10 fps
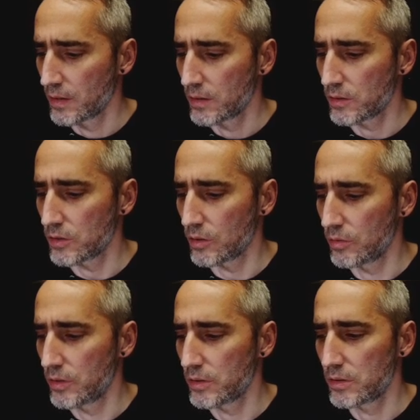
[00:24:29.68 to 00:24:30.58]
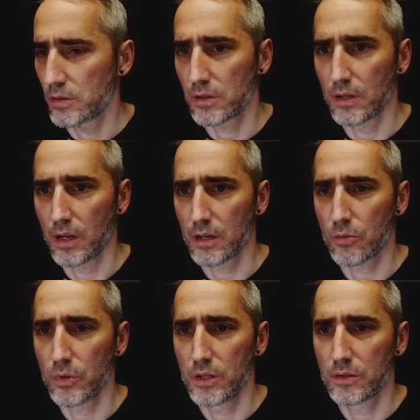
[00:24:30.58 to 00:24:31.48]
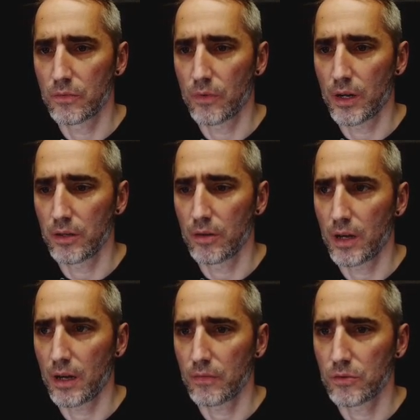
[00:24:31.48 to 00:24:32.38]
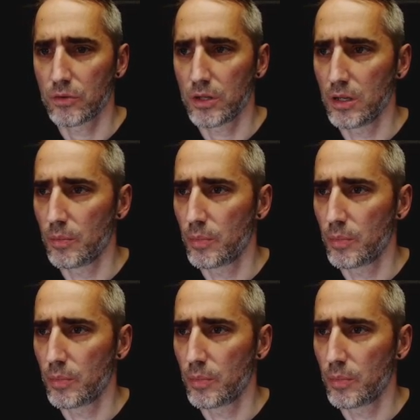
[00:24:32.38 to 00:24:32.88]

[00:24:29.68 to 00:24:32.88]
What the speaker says: So this is another reason why you have to keep